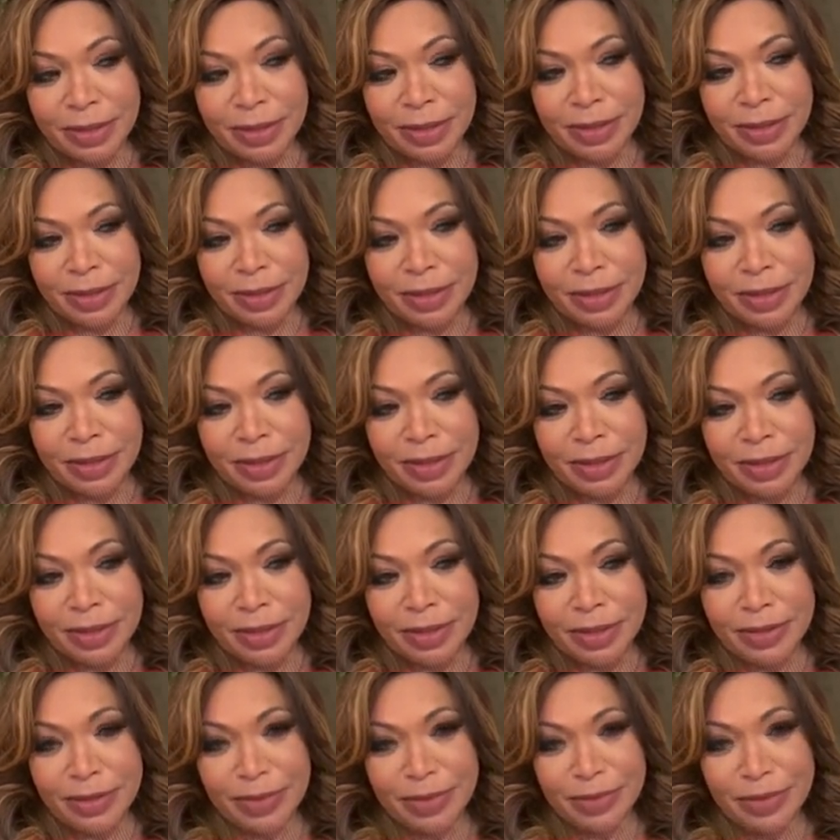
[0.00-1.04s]
makes a soft
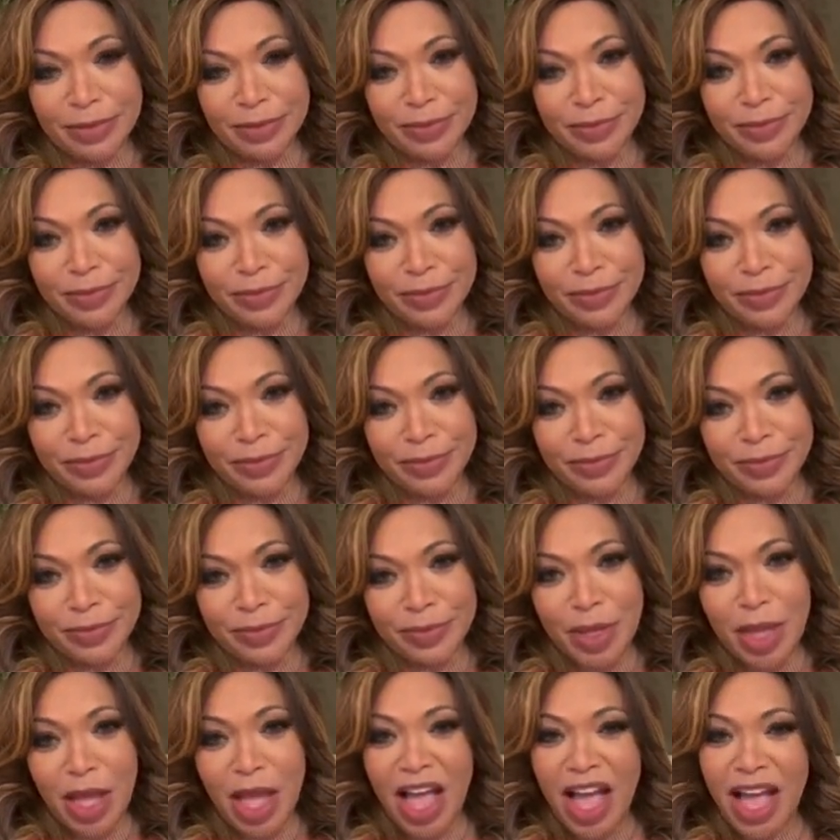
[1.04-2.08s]
behind.
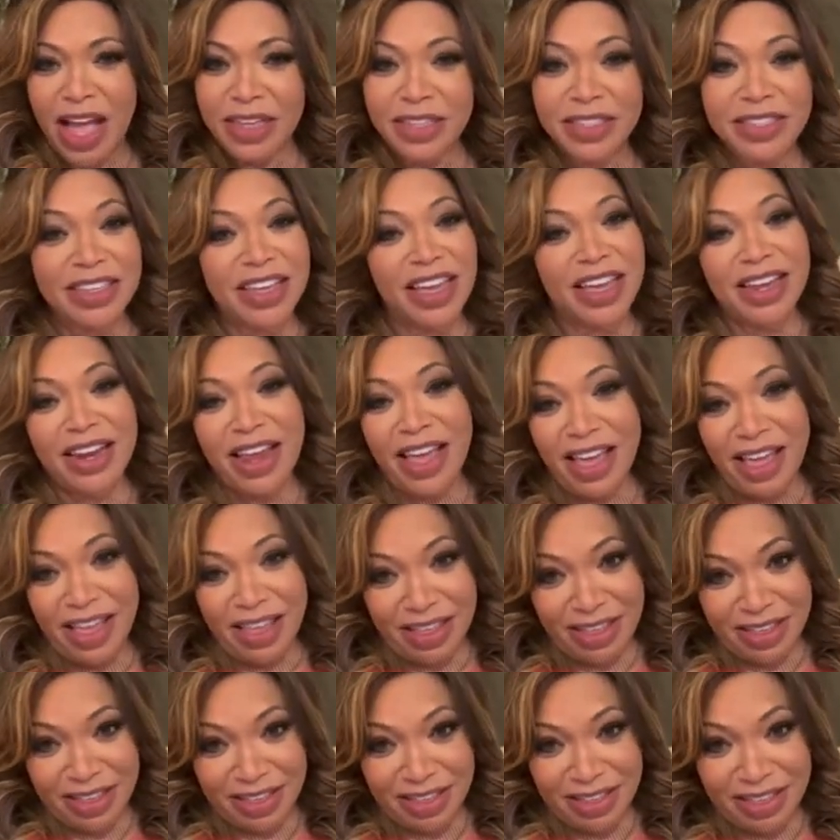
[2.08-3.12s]
I Put say Put a finger
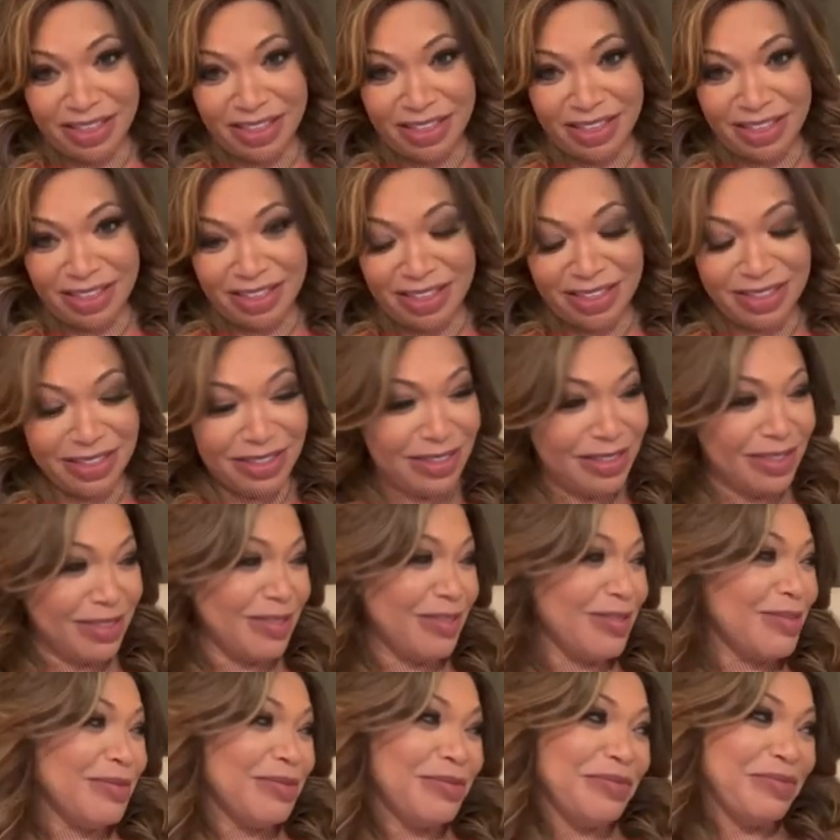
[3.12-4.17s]
down if you heard. Do you
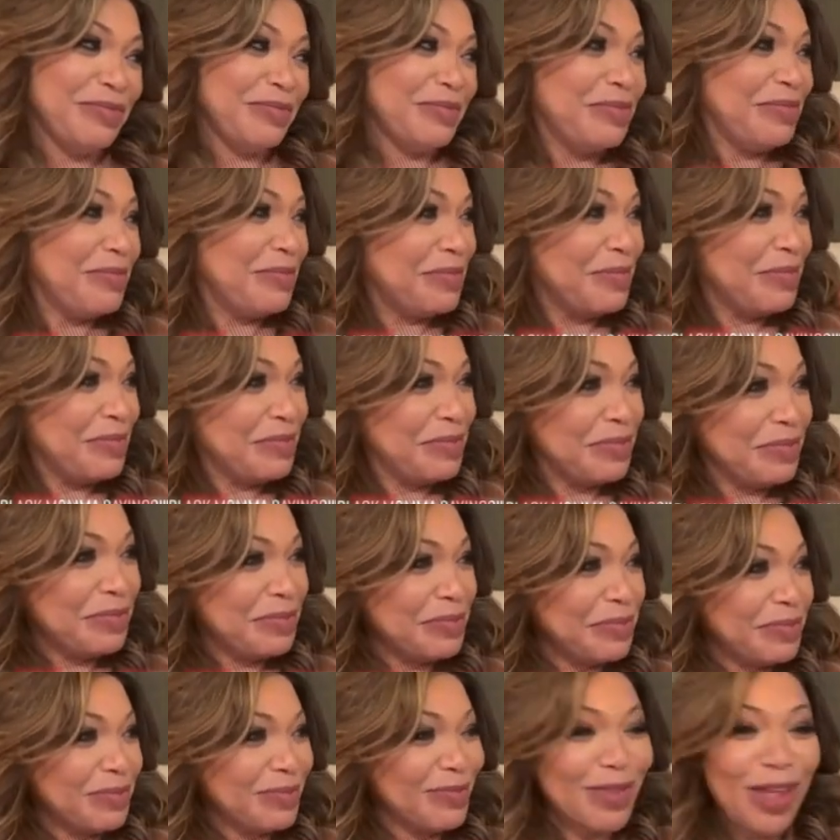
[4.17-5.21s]
got McDonald's money?
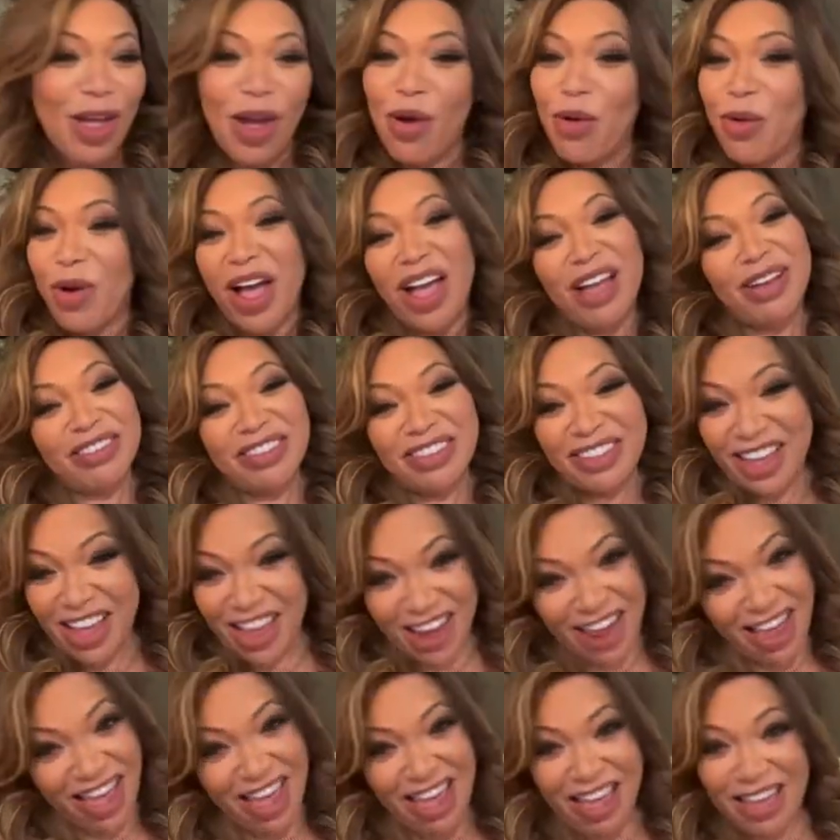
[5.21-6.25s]
Oh, i say Put
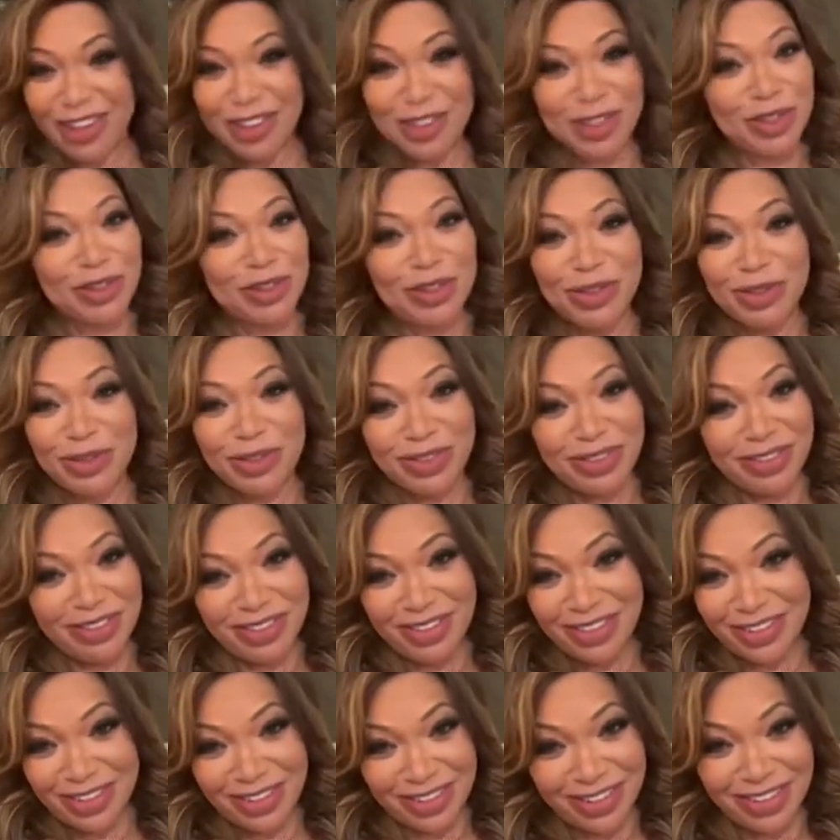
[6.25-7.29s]
that. Put a finger down if you
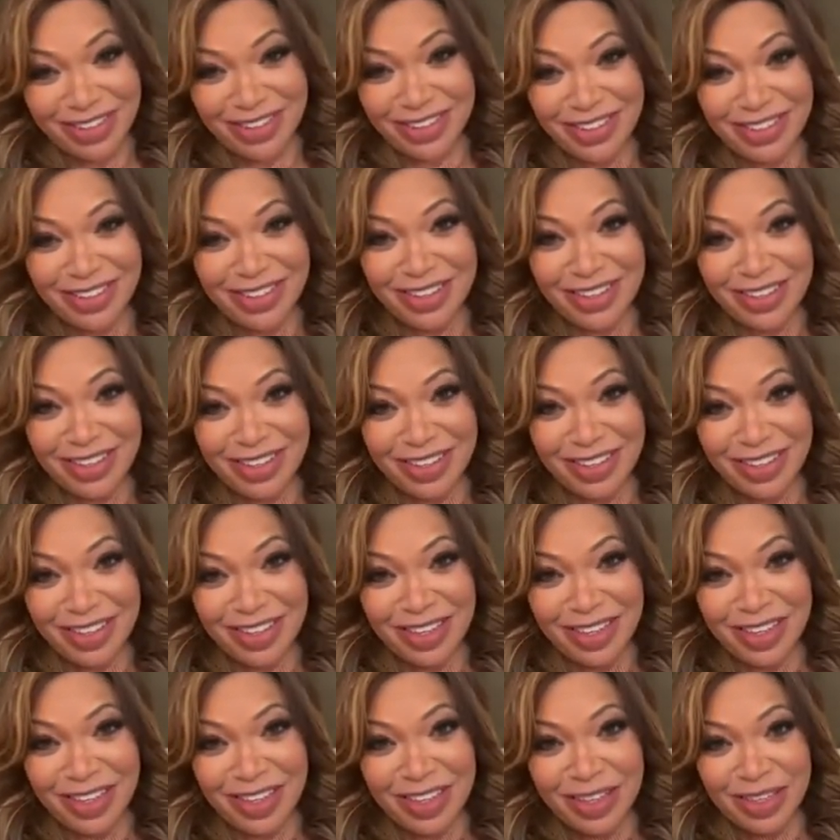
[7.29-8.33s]
heard. Stop all that
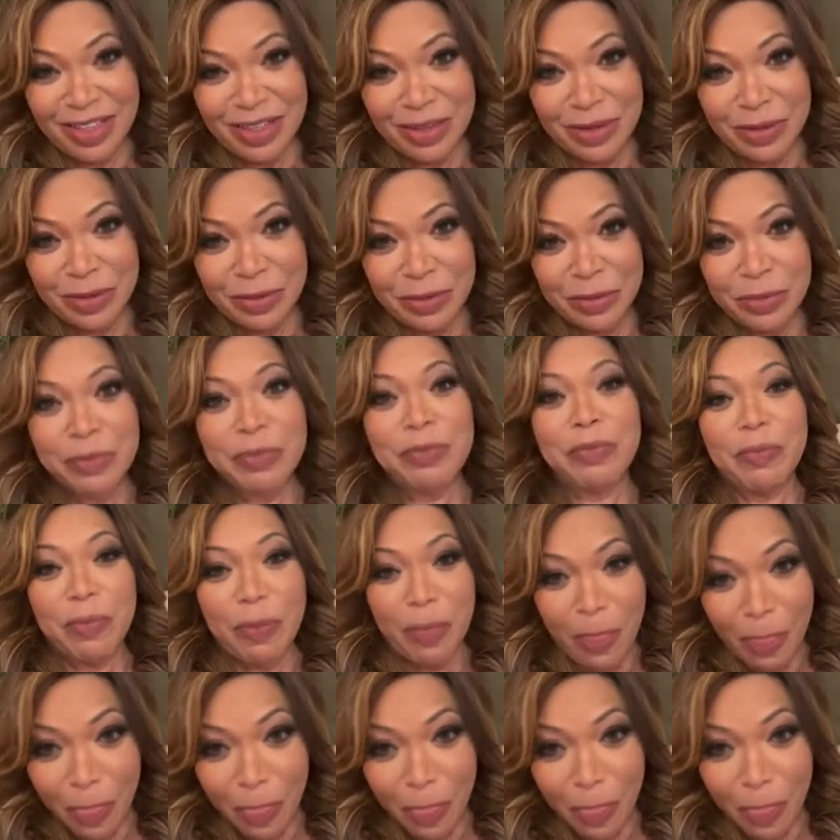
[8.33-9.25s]
crying, cause I give you something